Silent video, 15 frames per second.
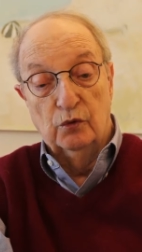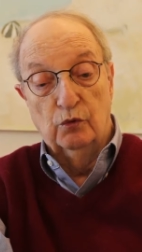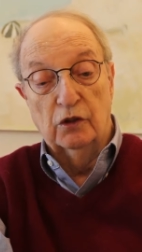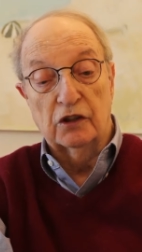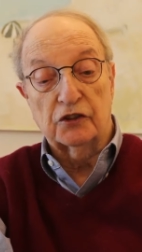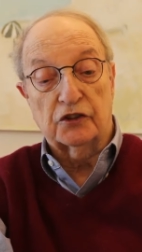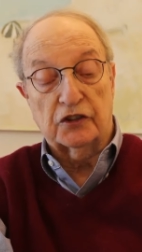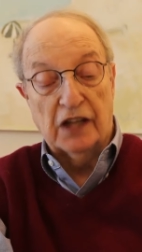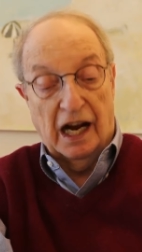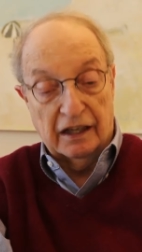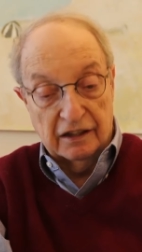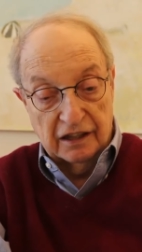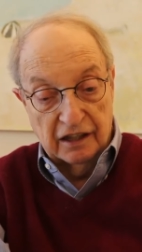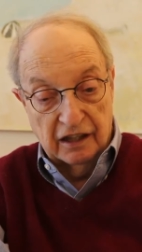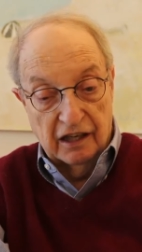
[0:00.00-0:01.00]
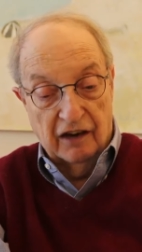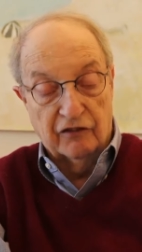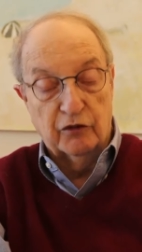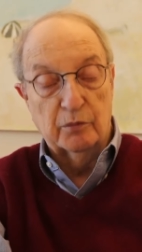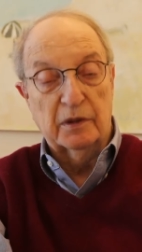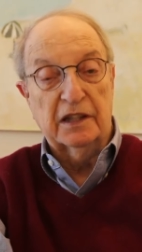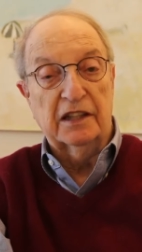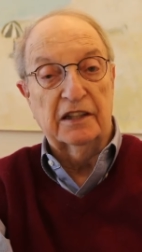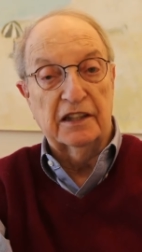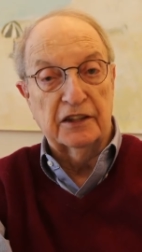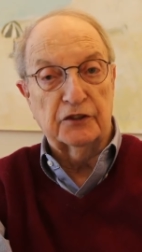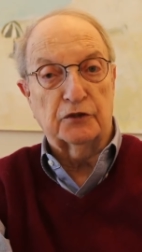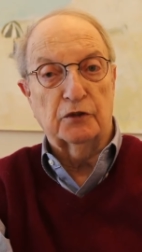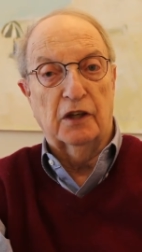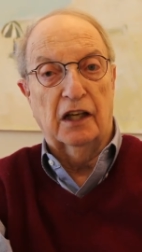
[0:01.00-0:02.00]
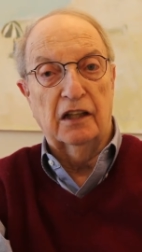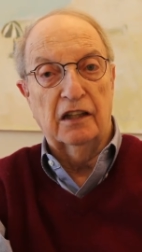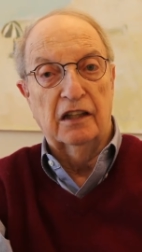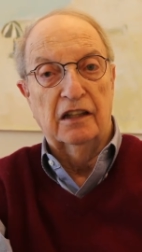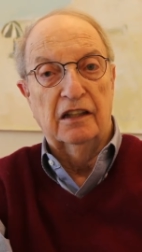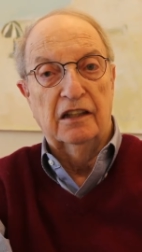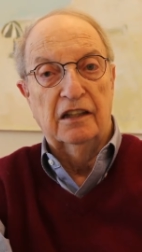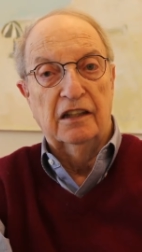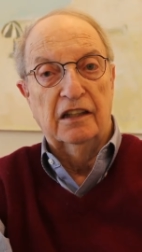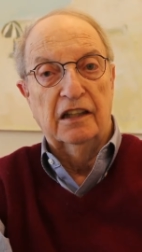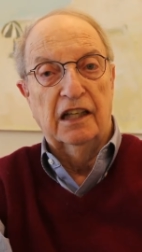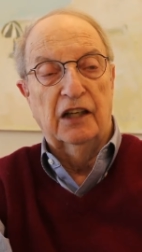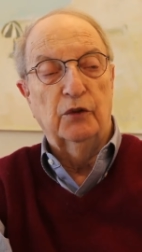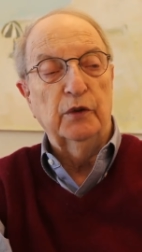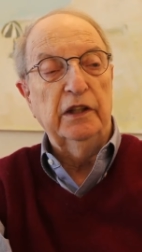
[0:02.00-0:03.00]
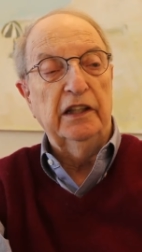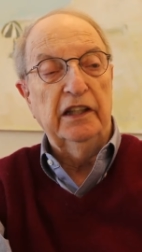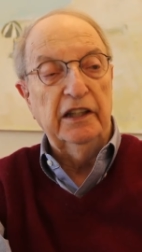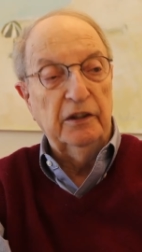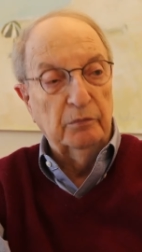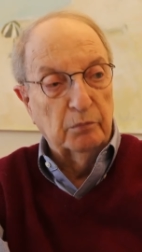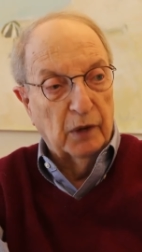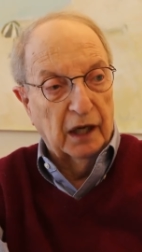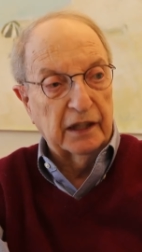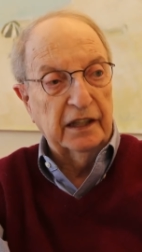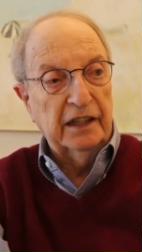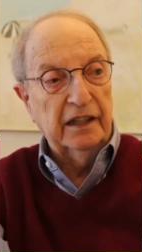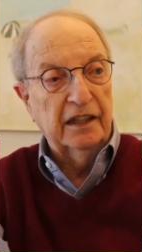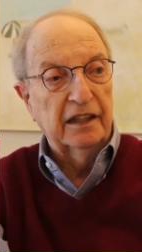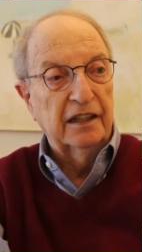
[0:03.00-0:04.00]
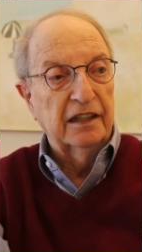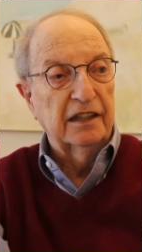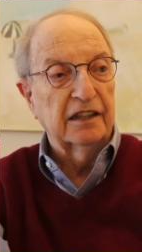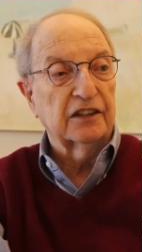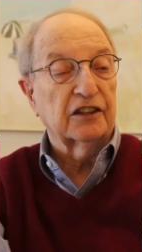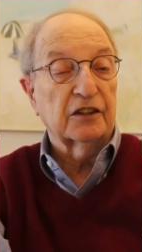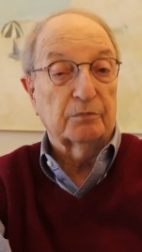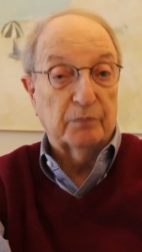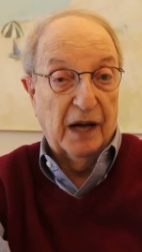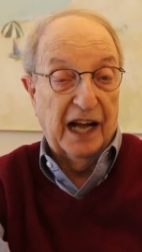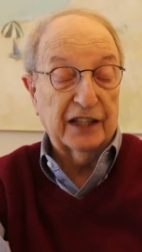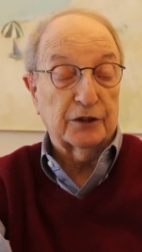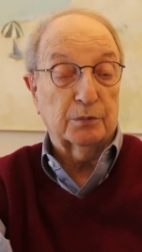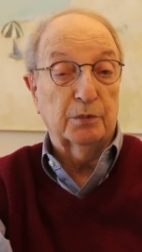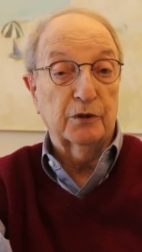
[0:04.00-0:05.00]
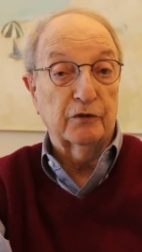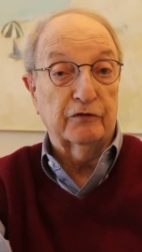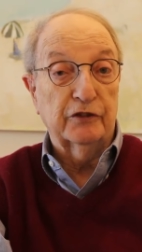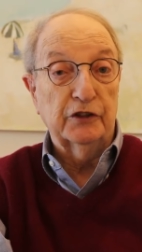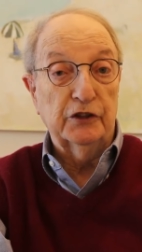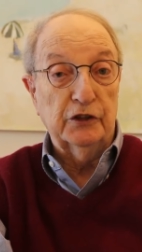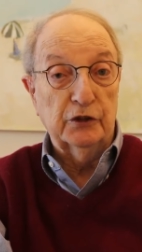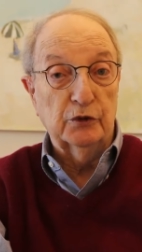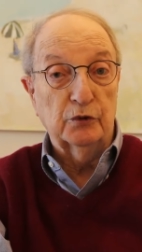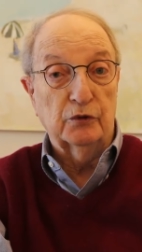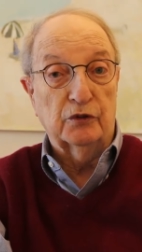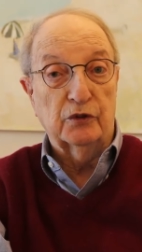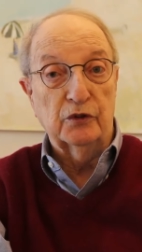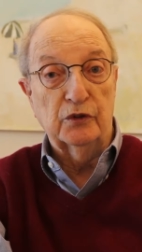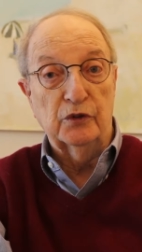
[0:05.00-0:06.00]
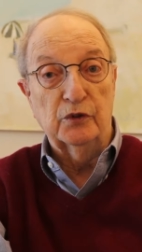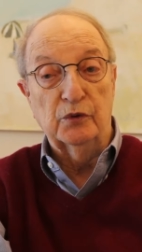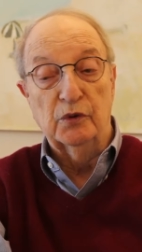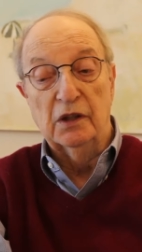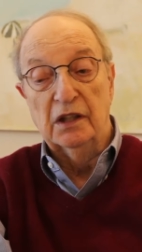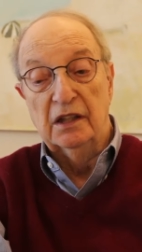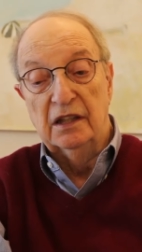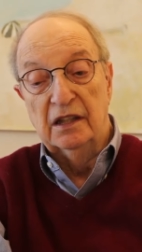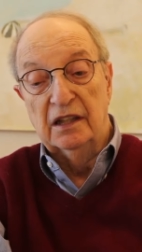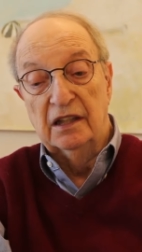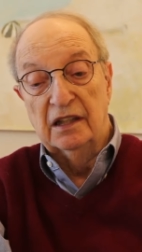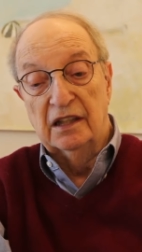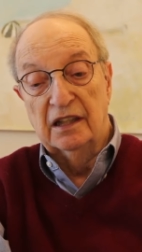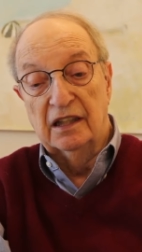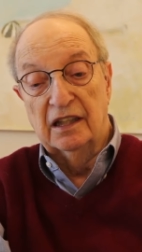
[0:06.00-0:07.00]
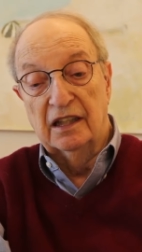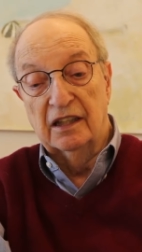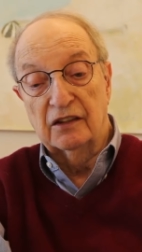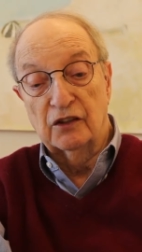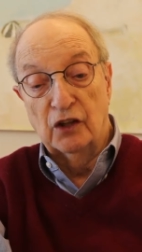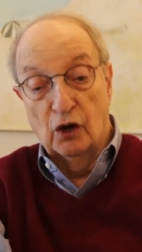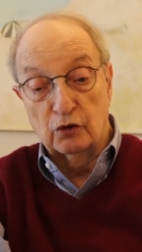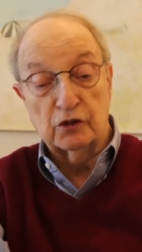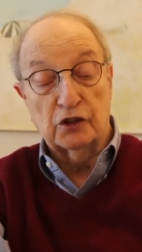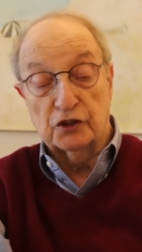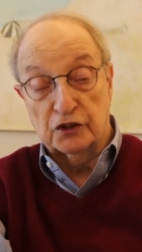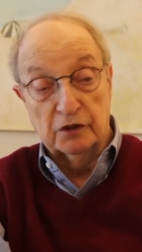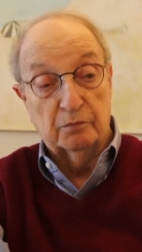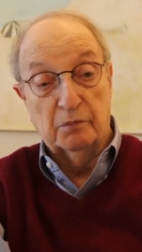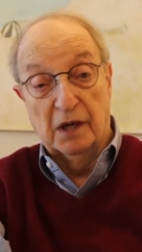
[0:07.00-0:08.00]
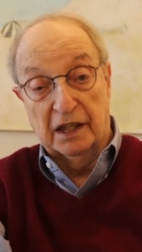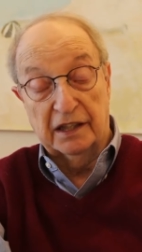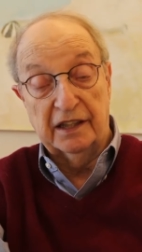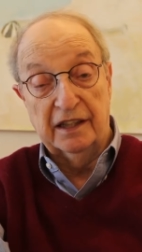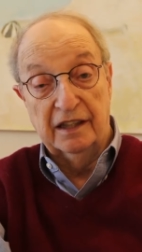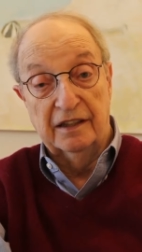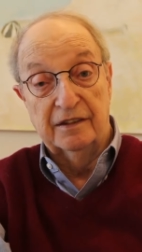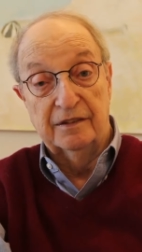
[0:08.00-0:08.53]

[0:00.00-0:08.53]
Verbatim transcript: we're starting a government in Israel and we need money. Is it possible for you to uh, loan us some money?